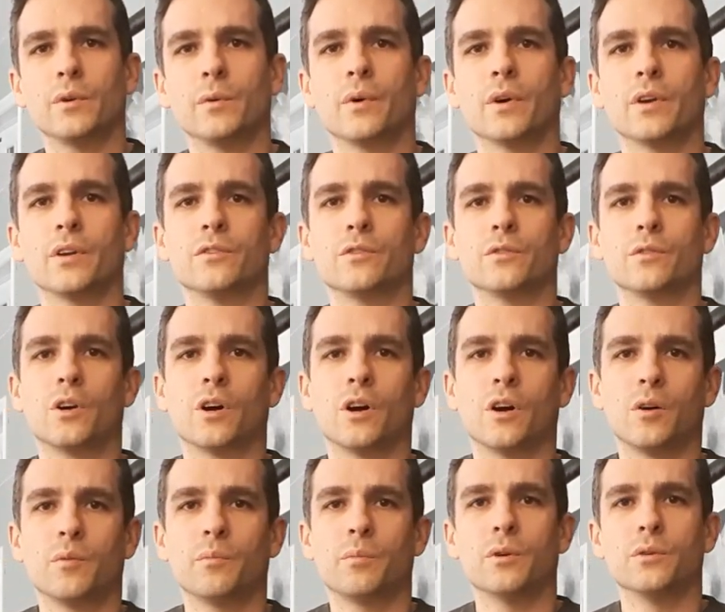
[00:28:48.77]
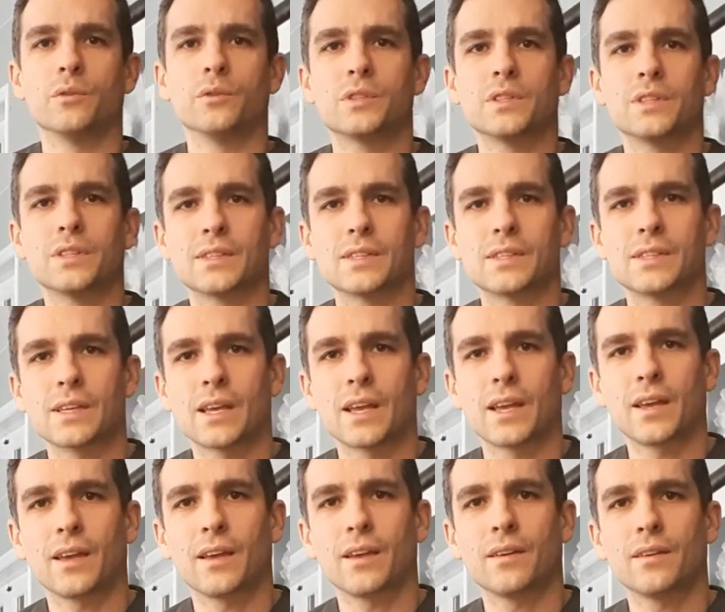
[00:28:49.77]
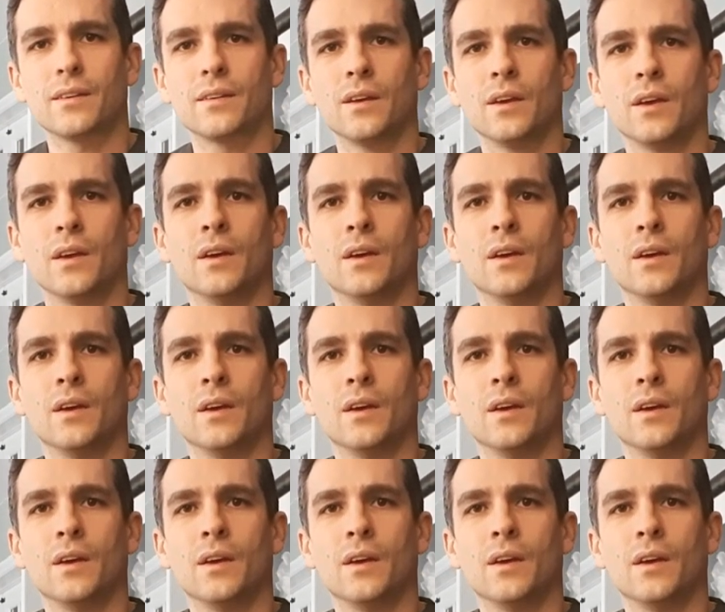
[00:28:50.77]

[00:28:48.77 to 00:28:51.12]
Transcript: We want to do compost and sand.